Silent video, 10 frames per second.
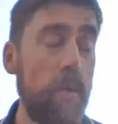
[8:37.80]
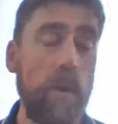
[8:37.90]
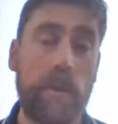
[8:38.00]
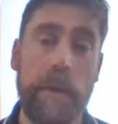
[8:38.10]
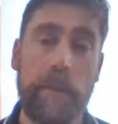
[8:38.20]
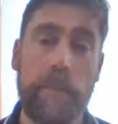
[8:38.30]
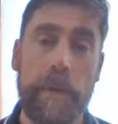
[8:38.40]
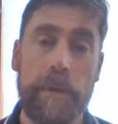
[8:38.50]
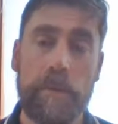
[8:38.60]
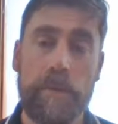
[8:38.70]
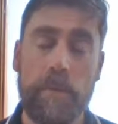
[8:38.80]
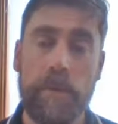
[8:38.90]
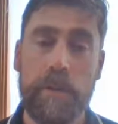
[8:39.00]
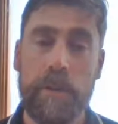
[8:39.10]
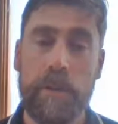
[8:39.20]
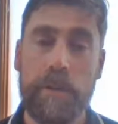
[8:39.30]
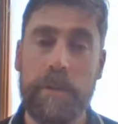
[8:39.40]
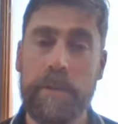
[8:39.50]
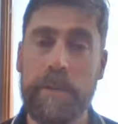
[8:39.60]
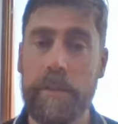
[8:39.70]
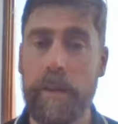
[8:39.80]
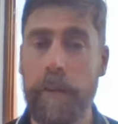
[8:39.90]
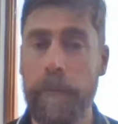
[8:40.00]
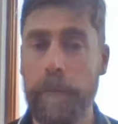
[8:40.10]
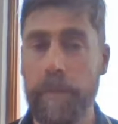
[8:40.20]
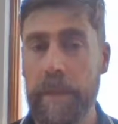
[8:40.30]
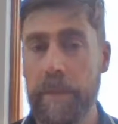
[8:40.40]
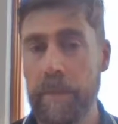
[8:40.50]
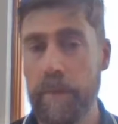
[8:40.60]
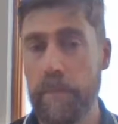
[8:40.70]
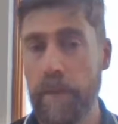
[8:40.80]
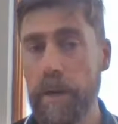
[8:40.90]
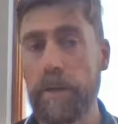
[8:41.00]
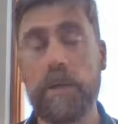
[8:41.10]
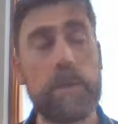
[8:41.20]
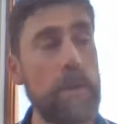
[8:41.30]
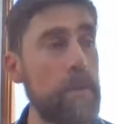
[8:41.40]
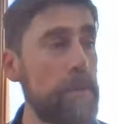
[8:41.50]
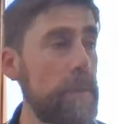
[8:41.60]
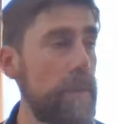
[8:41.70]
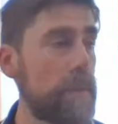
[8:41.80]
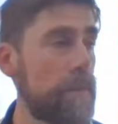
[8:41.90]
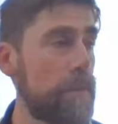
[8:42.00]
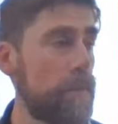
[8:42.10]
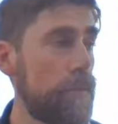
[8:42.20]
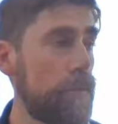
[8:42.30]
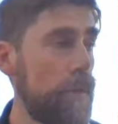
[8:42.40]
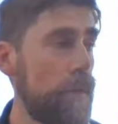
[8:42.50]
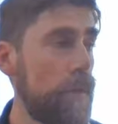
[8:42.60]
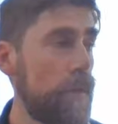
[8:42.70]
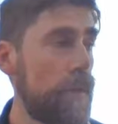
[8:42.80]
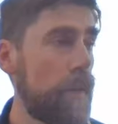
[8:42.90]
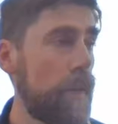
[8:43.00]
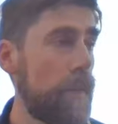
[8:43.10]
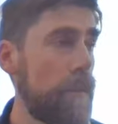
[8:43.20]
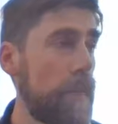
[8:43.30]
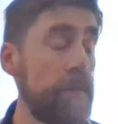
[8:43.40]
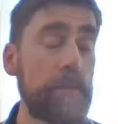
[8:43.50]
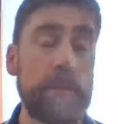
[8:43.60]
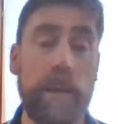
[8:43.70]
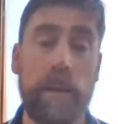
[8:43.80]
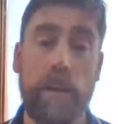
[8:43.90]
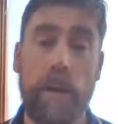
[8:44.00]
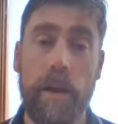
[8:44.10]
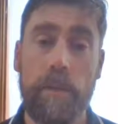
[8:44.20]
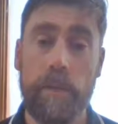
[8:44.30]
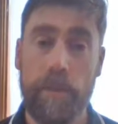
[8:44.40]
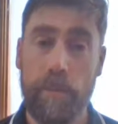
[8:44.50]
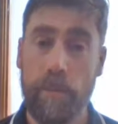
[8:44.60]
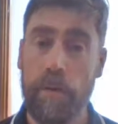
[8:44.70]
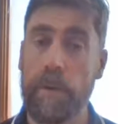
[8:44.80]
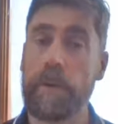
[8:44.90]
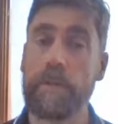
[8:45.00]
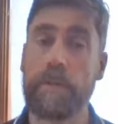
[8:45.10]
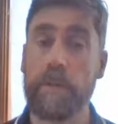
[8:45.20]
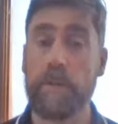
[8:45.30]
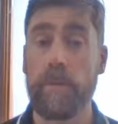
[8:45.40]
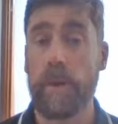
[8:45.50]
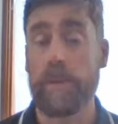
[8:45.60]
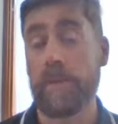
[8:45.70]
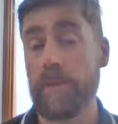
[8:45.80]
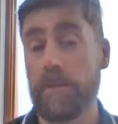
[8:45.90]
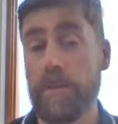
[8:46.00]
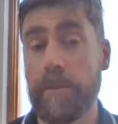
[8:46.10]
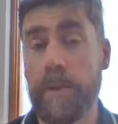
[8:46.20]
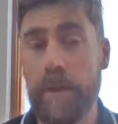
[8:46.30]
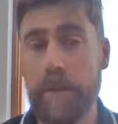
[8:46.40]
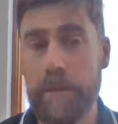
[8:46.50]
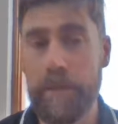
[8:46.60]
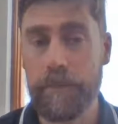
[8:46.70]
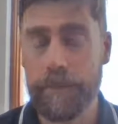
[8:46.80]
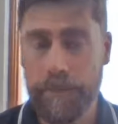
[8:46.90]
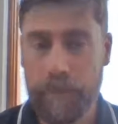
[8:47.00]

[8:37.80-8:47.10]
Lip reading: what that means. I want you to consider it in a practical context of everyday life, products that you actually do test.